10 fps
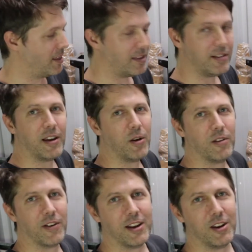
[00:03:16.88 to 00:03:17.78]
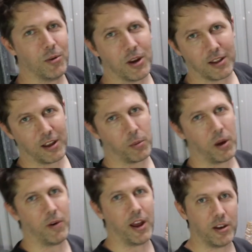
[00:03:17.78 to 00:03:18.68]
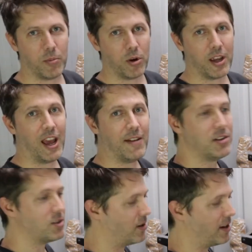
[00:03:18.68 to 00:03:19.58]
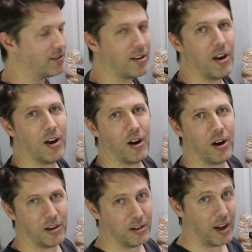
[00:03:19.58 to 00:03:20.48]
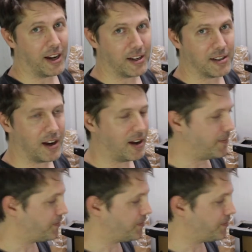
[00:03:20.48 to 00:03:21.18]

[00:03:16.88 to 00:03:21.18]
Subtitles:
This, however, you're doing it the other way around. You're putting heavy strings on a light guitar.